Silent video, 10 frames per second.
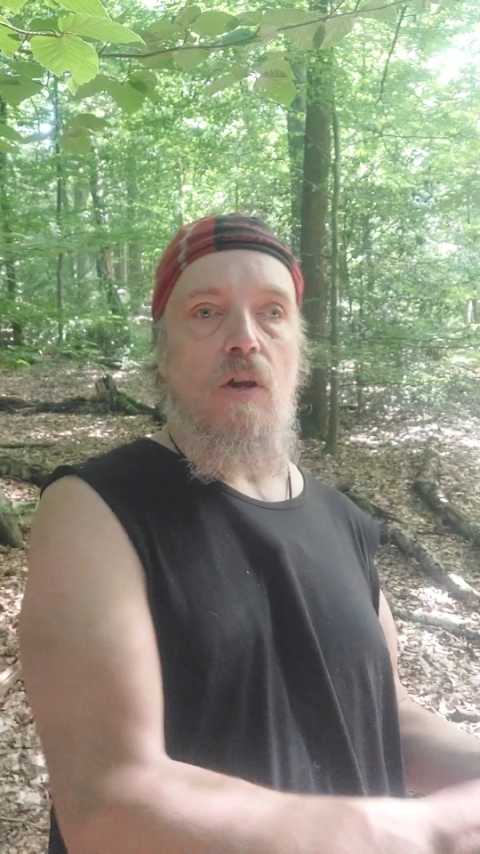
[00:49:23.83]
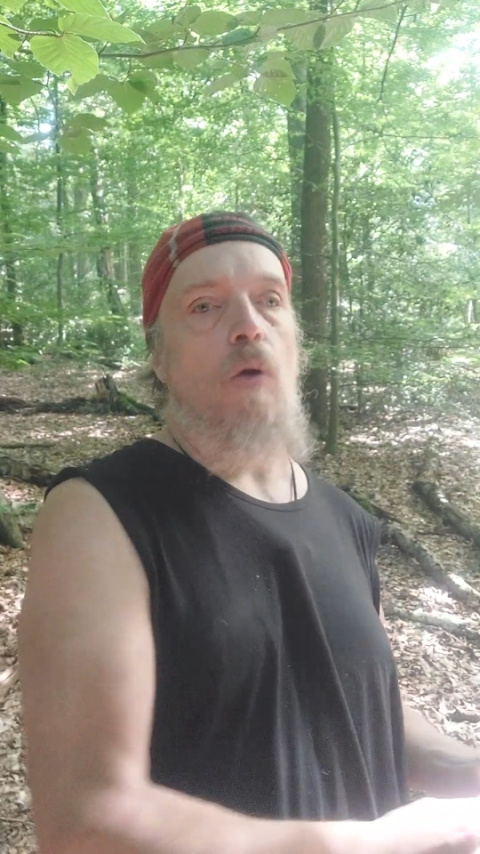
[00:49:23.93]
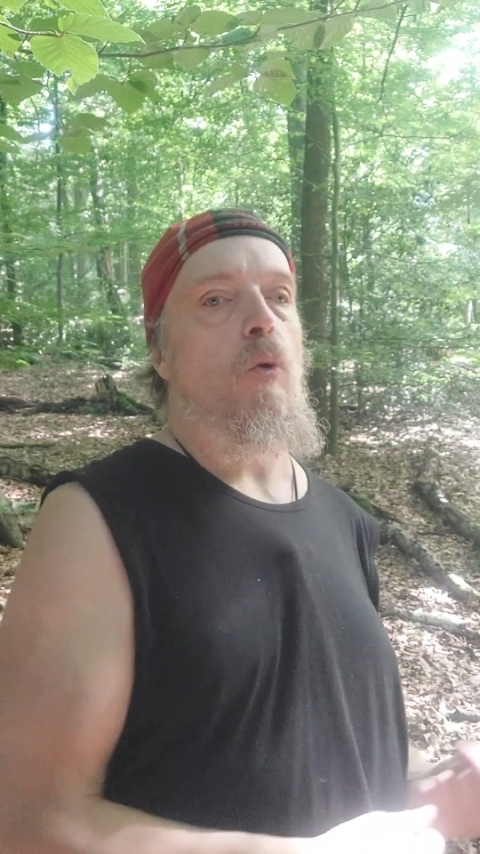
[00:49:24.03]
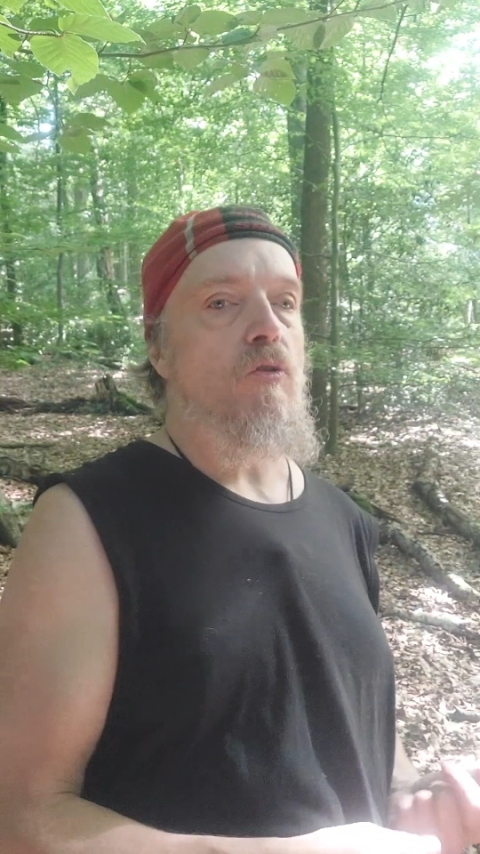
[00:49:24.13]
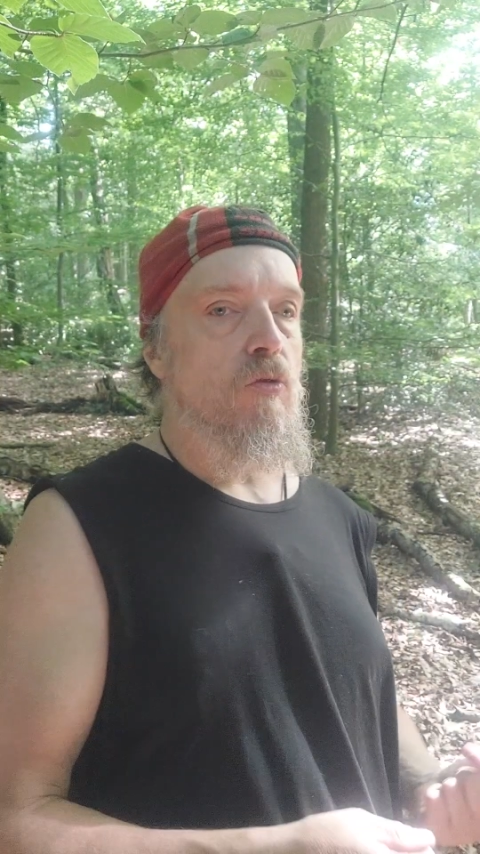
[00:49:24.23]
and
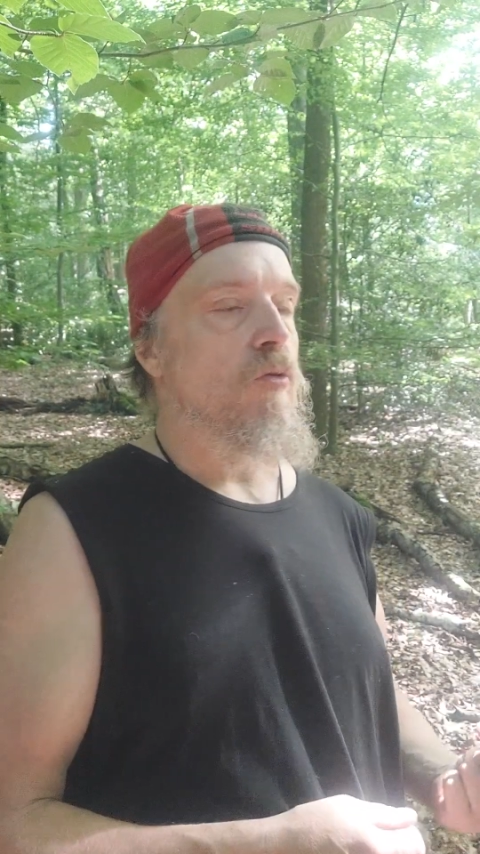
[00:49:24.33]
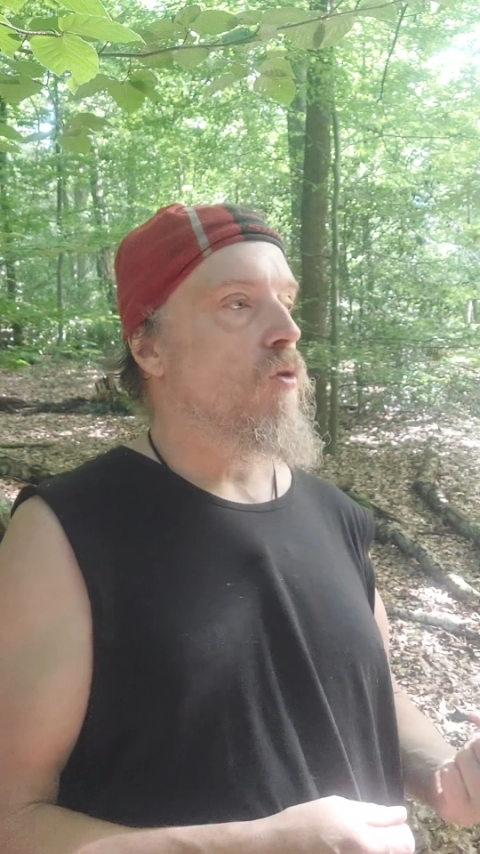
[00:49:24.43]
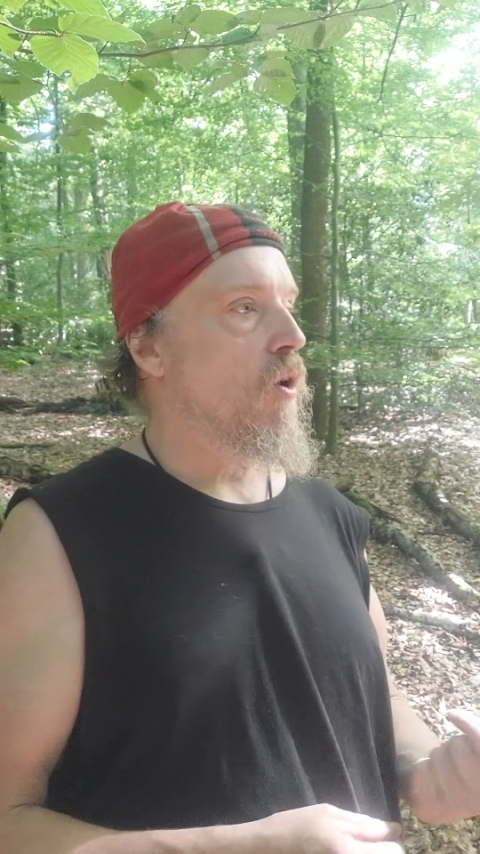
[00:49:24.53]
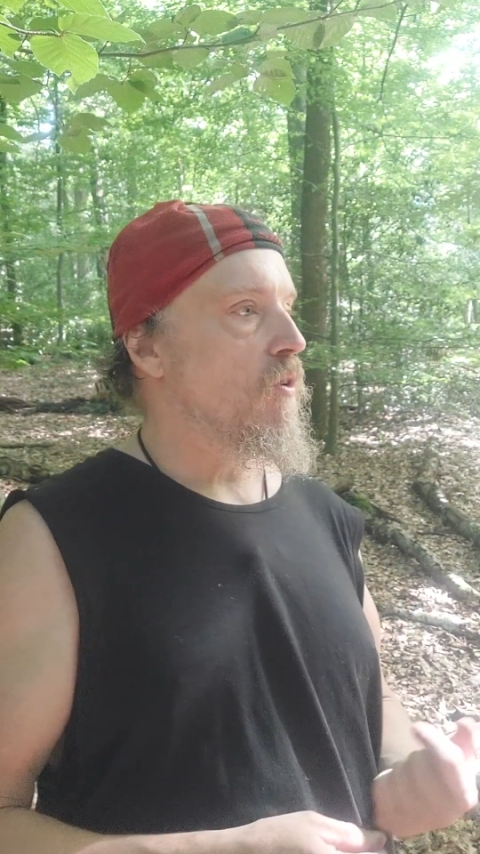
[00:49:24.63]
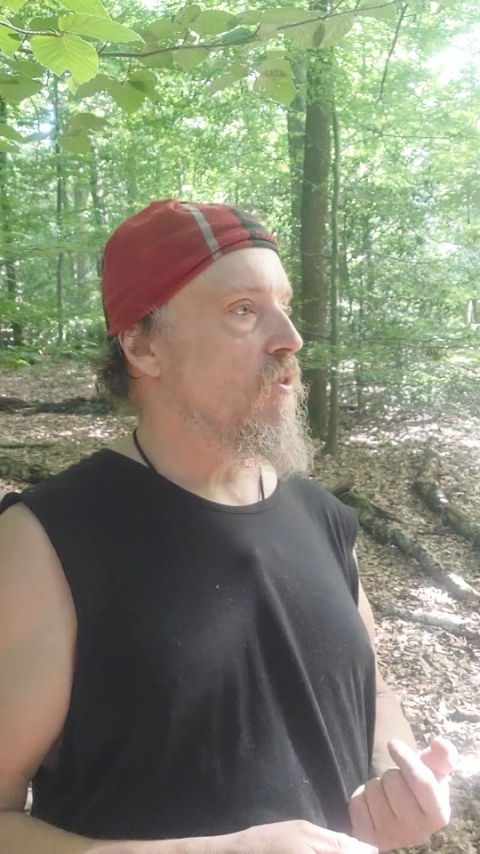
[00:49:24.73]
I want to
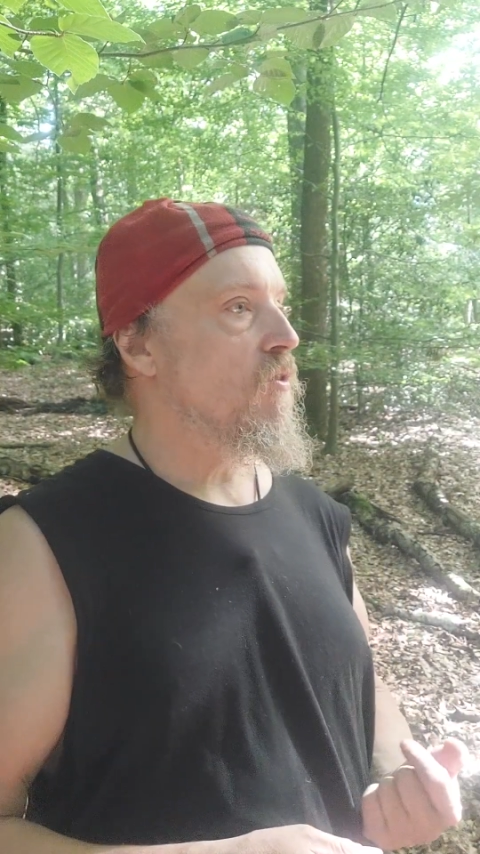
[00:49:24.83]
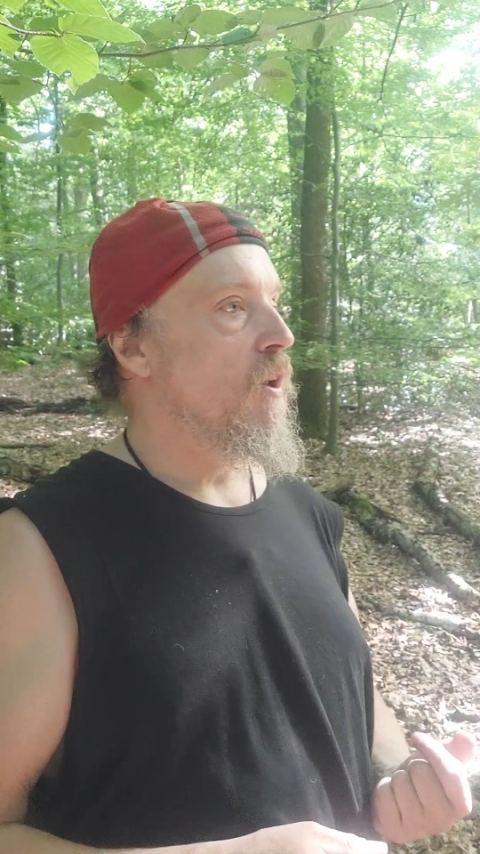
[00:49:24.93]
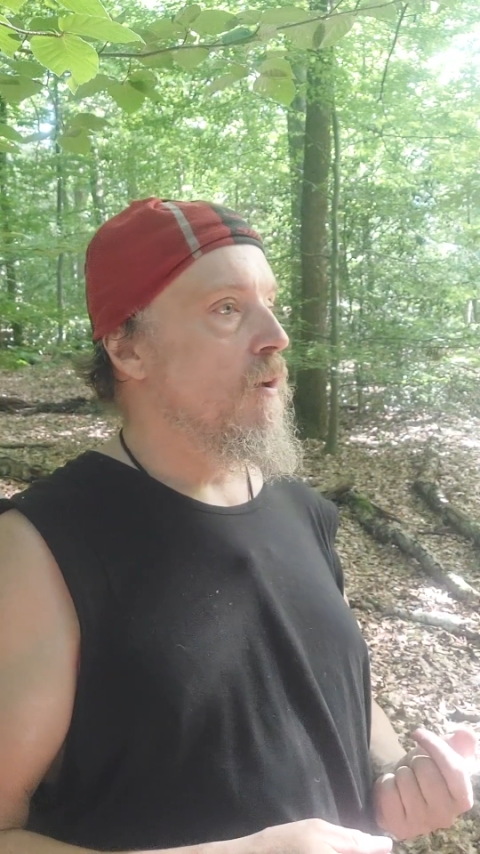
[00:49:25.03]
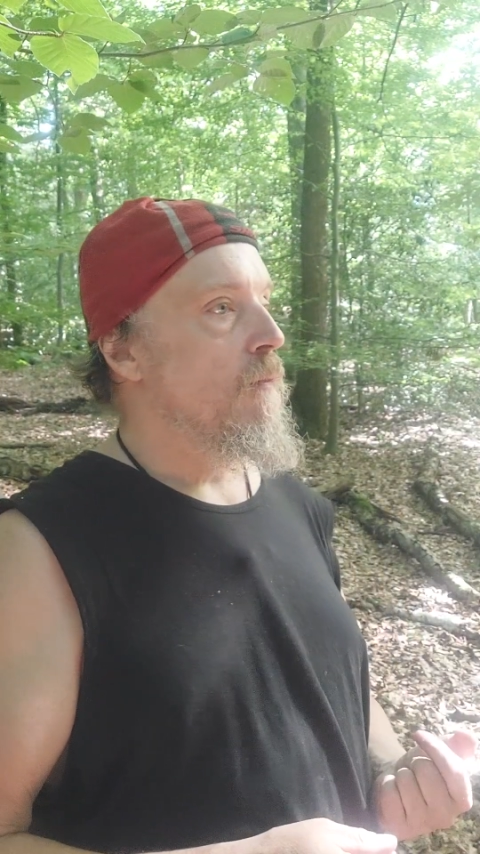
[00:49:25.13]
learn this,